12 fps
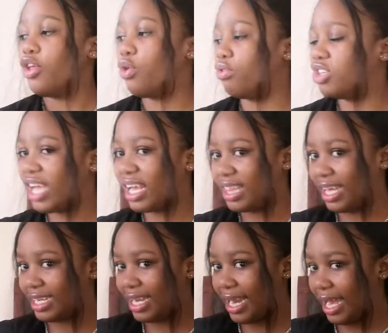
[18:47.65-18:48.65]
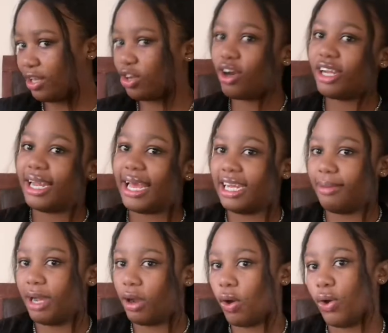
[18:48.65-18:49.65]
you check that line, khona line
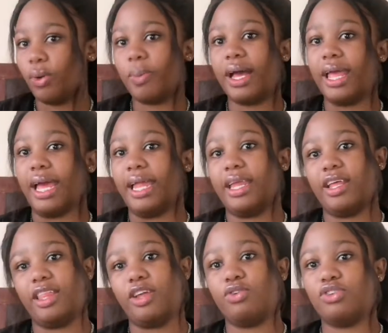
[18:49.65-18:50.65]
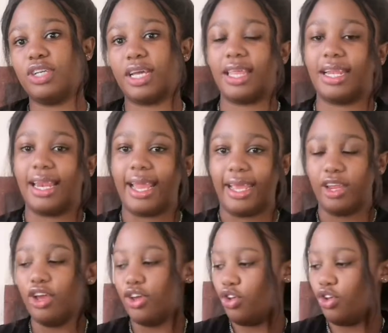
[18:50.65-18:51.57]
abakhoyo phayana, and then you check that line,